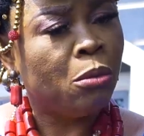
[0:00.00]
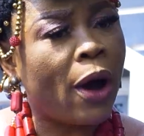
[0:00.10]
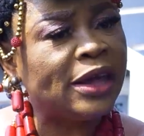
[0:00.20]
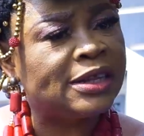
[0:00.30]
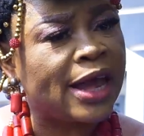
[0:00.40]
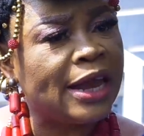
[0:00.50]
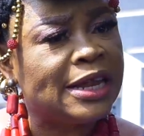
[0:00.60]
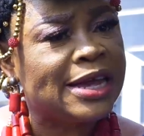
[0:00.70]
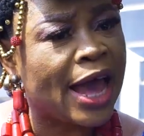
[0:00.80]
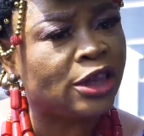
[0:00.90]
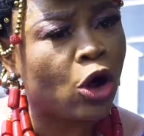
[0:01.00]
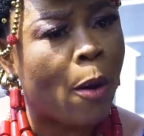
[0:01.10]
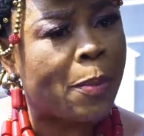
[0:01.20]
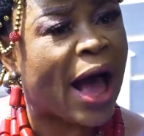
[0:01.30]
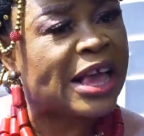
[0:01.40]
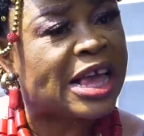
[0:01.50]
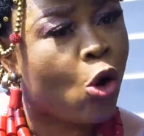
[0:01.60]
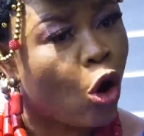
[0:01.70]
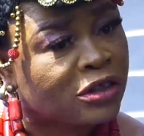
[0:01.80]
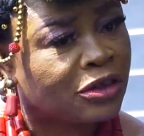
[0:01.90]
Well, I said, get up and
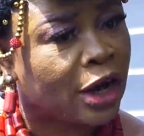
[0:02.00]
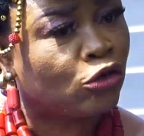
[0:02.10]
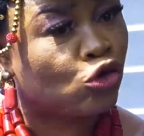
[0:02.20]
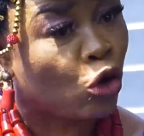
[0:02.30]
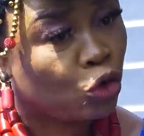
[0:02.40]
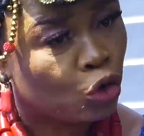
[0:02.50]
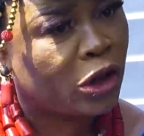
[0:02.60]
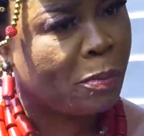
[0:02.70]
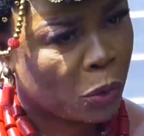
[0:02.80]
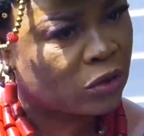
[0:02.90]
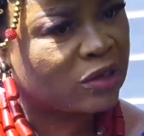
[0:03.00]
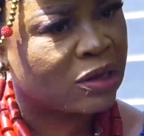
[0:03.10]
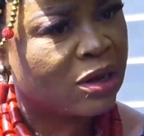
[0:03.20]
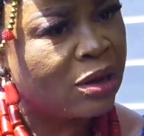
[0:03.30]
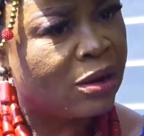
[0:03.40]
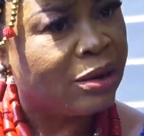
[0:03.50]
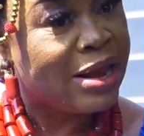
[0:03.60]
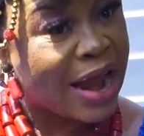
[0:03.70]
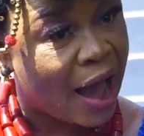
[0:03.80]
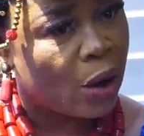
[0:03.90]
go straight to your duty post.
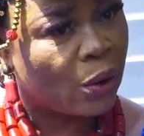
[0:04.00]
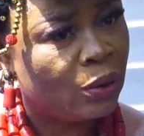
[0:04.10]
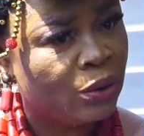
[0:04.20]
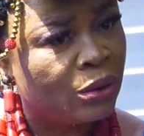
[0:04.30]
Now.